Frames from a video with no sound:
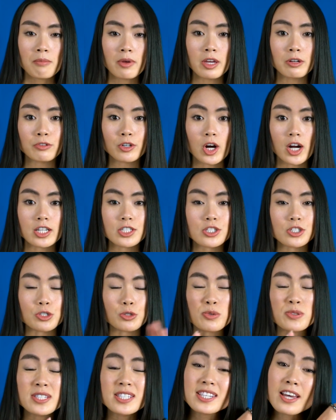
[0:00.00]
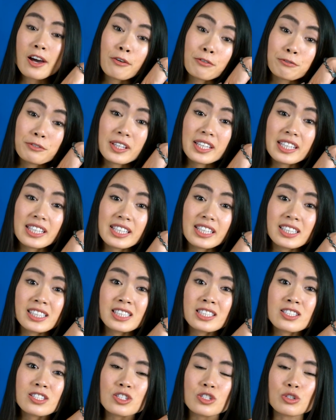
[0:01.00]
in regards to
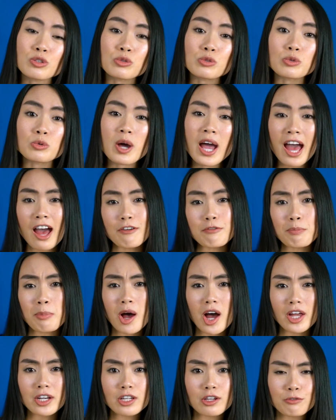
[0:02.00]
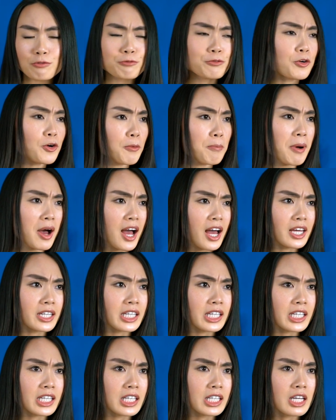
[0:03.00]
selfies, to half body, full
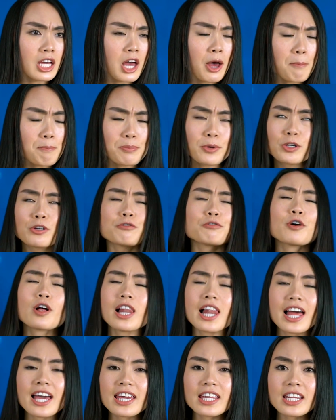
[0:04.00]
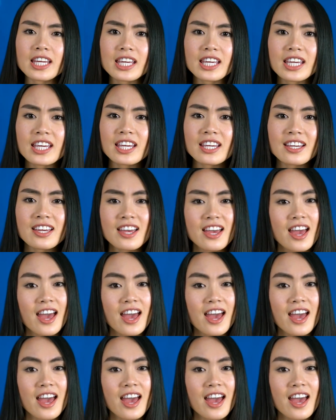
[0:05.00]
body, beautiful lighting,